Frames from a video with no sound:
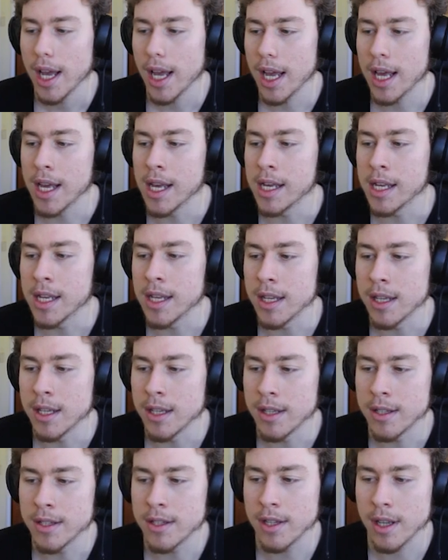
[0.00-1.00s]

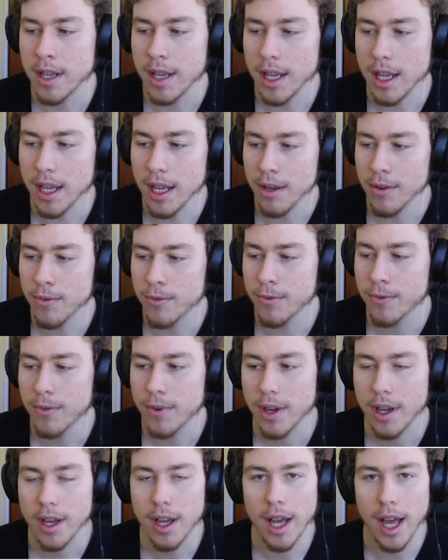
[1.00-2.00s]
is, if
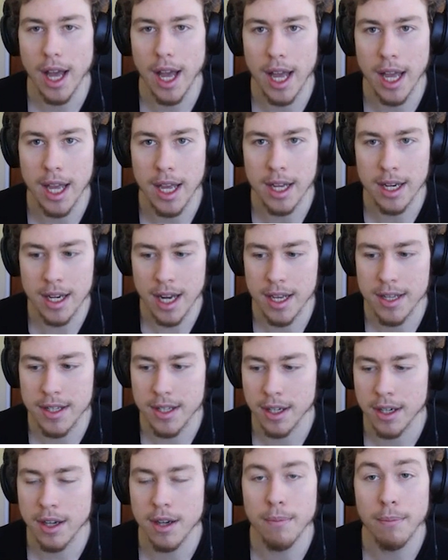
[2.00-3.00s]
a
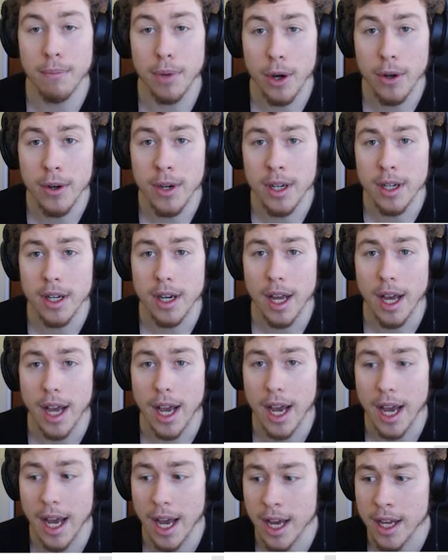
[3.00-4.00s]
nested component
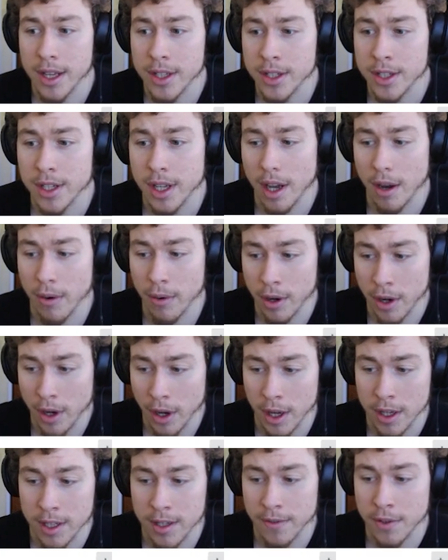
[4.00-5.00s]
has a
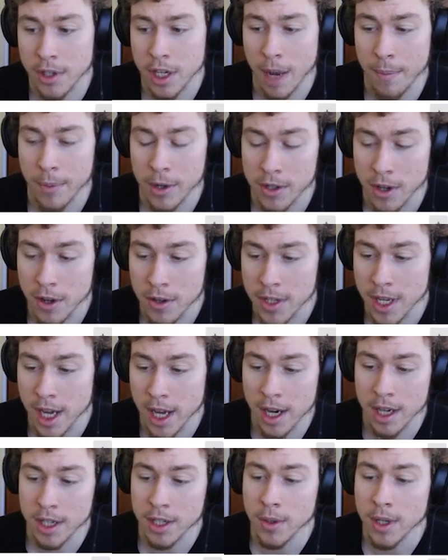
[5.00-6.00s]
recursive shape
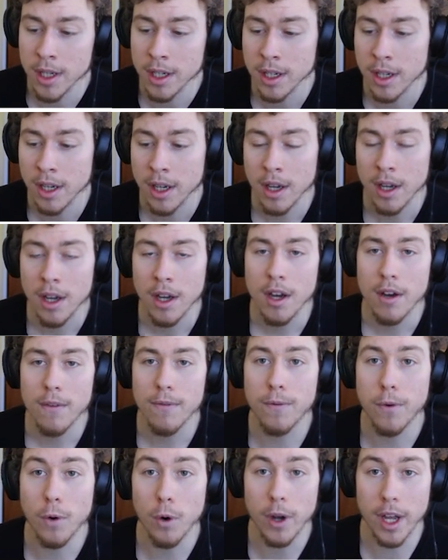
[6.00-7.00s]
associated to it,
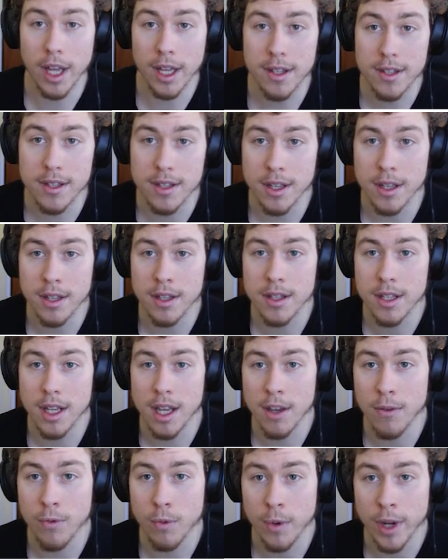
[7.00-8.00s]
for instance,
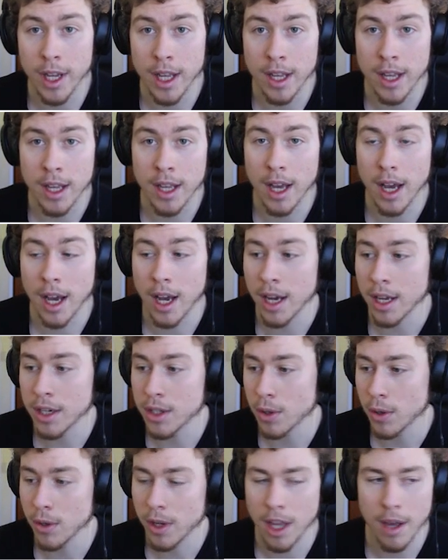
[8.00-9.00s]
if we are
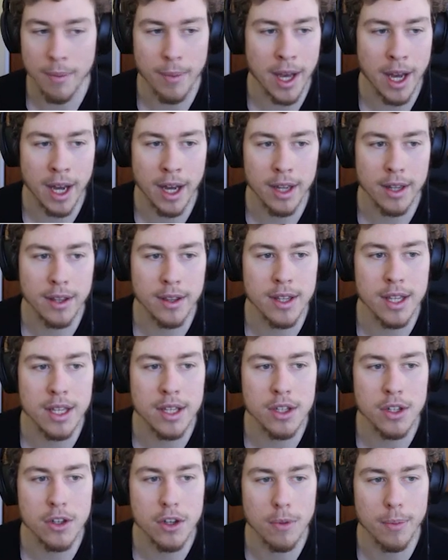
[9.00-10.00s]
talking about
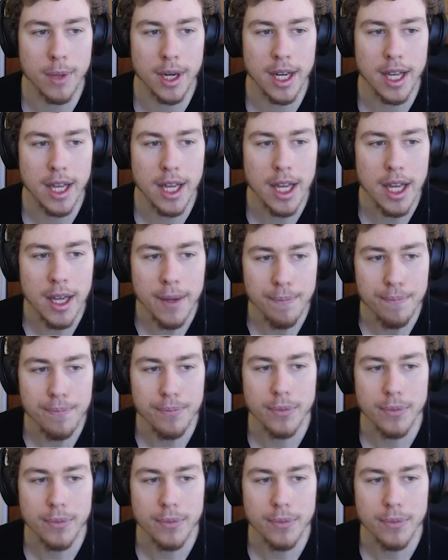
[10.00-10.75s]
this human here,